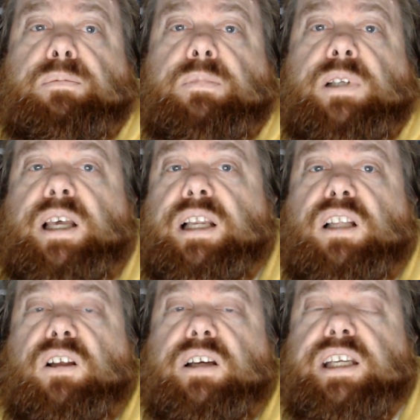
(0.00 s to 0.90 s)
And I
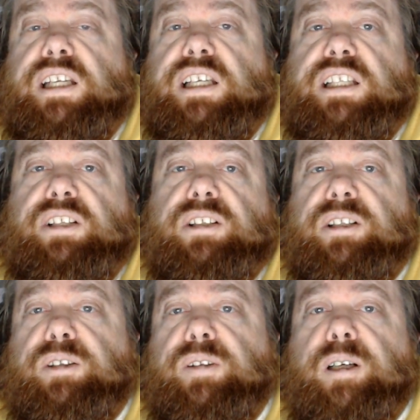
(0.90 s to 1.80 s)
like his
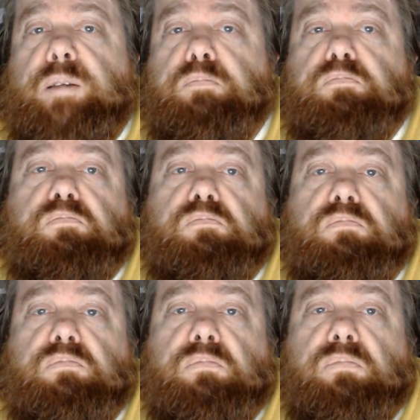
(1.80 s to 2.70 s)

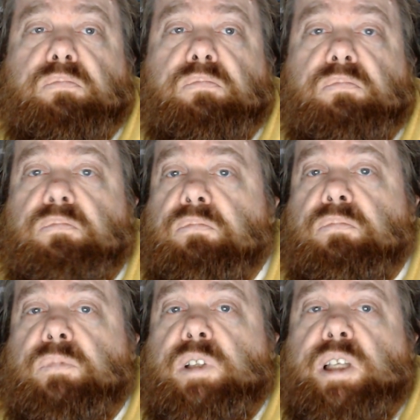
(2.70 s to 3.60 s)

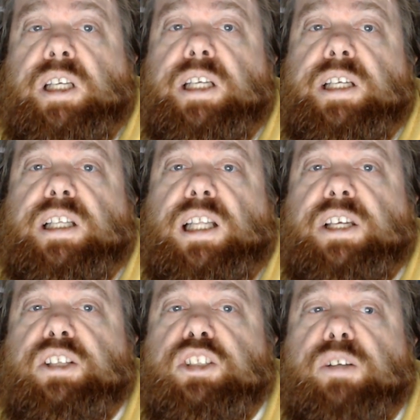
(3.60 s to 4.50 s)

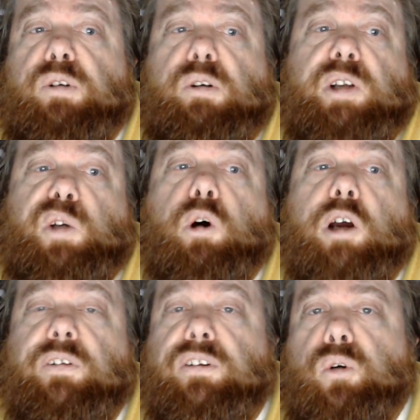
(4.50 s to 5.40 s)
relationship with his
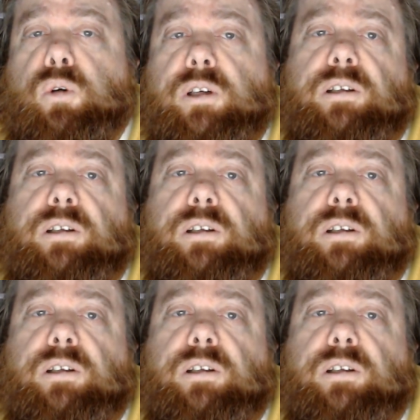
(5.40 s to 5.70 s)
wife and daughter.